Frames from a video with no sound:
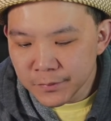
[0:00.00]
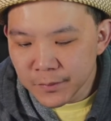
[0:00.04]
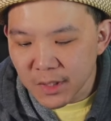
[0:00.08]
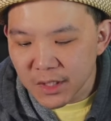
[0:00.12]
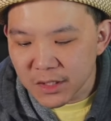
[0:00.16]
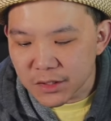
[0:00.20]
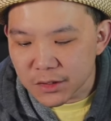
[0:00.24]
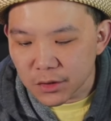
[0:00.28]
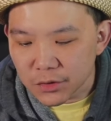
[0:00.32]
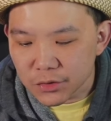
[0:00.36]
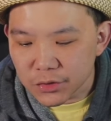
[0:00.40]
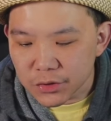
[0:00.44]

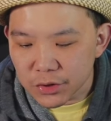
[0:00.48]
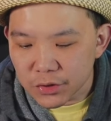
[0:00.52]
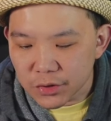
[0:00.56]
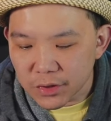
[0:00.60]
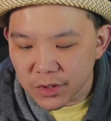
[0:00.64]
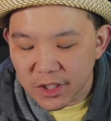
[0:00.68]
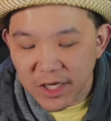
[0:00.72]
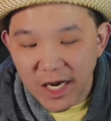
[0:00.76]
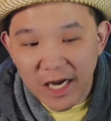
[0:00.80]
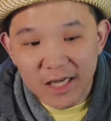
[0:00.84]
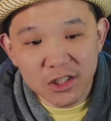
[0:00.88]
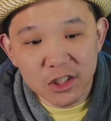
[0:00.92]
It's no joke.
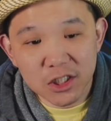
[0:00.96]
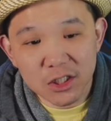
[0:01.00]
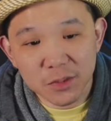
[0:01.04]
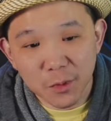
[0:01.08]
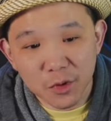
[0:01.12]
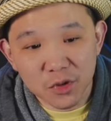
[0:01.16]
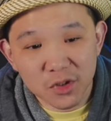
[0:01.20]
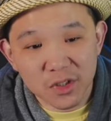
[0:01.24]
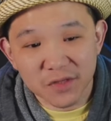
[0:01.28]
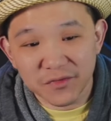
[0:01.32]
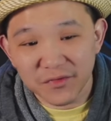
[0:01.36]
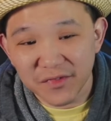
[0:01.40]
You have to
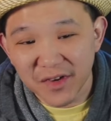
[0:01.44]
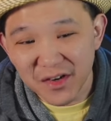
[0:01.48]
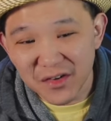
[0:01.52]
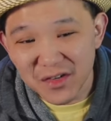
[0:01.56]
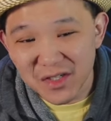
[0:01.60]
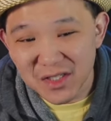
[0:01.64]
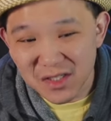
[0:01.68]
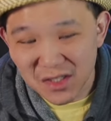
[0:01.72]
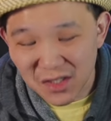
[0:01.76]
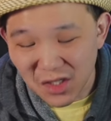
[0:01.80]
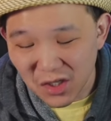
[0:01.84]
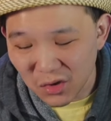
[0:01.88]
smoke this very
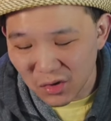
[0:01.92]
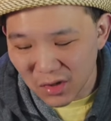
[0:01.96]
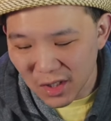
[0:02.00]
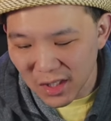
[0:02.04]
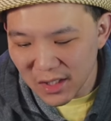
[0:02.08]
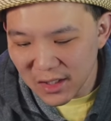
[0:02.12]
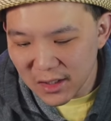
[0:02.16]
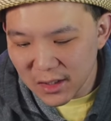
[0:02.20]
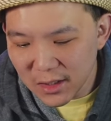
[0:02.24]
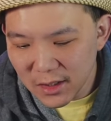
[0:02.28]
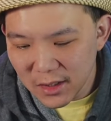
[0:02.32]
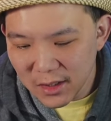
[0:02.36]

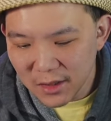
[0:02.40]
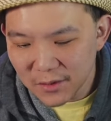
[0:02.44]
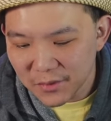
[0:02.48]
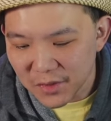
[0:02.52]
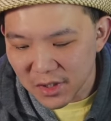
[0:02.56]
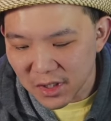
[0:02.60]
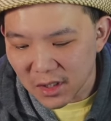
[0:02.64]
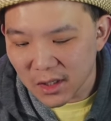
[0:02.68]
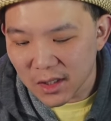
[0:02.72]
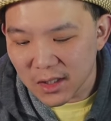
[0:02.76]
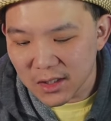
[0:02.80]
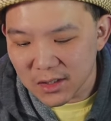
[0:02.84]
slowly
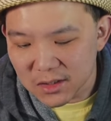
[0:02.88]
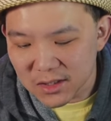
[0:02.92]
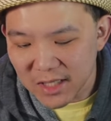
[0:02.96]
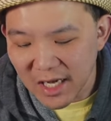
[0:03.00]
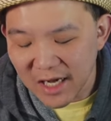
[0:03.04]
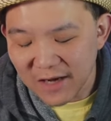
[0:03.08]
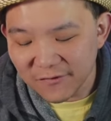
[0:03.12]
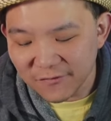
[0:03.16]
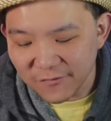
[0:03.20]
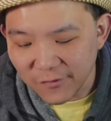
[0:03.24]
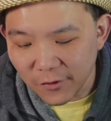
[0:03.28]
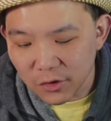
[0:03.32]
because
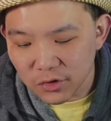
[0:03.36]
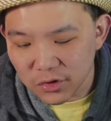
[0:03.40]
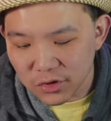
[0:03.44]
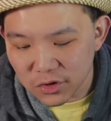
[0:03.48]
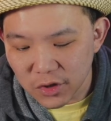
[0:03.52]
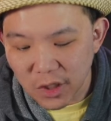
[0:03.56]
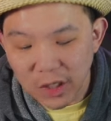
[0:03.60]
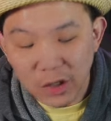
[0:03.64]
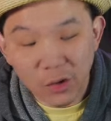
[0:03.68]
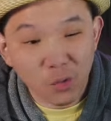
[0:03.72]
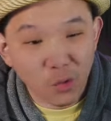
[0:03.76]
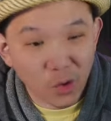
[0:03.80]
that full
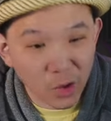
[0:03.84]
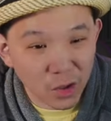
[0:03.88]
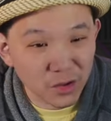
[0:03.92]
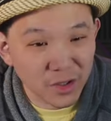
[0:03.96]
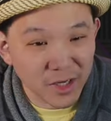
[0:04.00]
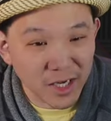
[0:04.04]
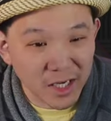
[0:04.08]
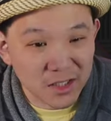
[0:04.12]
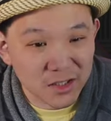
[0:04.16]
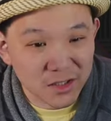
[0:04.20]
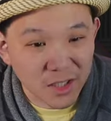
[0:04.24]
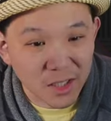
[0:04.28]
strength will
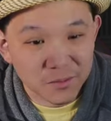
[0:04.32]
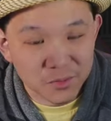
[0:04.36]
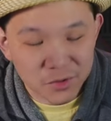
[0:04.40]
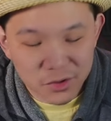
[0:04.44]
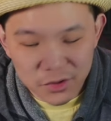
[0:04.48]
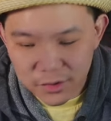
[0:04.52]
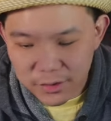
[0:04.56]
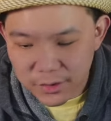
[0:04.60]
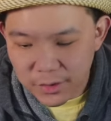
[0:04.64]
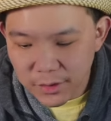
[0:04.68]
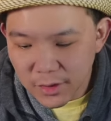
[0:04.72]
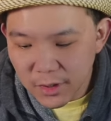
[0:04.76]
catch up to
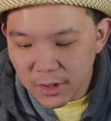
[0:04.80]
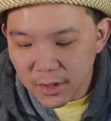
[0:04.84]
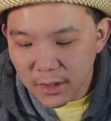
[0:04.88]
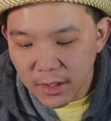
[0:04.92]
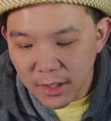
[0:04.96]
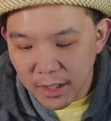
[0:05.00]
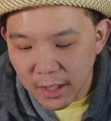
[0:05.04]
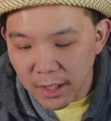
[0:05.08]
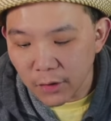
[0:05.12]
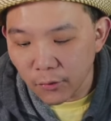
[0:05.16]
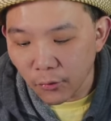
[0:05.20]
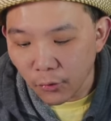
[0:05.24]
you.
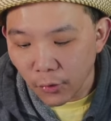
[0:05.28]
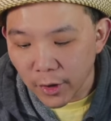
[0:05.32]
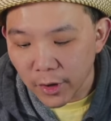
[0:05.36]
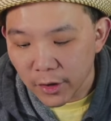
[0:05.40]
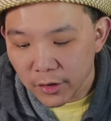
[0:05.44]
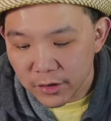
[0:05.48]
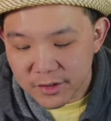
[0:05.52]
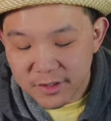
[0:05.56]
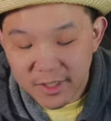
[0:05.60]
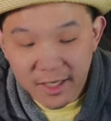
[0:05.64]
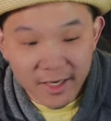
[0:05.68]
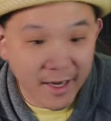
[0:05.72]
It
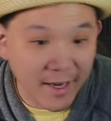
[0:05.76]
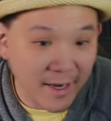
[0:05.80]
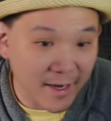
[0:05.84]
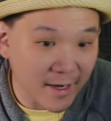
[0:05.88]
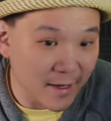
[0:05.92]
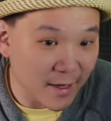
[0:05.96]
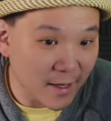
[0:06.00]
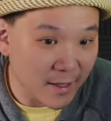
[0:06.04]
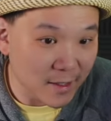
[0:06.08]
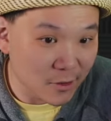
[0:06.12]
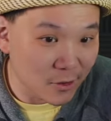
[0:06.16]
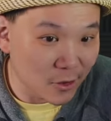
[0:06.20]
will say,
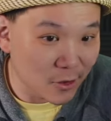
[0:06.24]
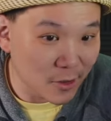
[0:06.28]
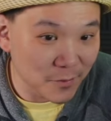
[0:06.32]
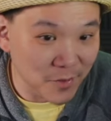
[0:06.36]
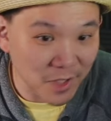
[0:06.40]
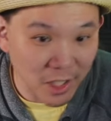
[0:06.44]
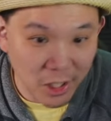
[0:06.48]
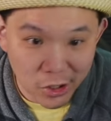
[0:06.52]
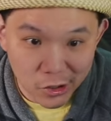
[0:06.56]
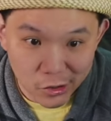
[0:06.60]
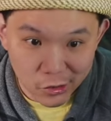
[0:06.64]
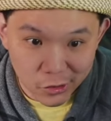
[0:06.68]
hey, hello, I'm
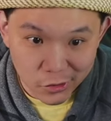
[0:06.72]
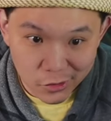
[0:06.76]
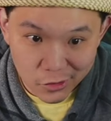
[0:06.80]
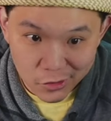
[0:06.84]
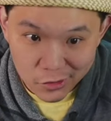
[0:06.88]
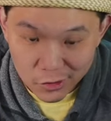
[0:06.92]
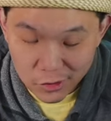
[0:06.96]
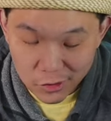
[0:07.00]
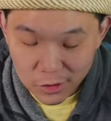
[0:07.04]
here.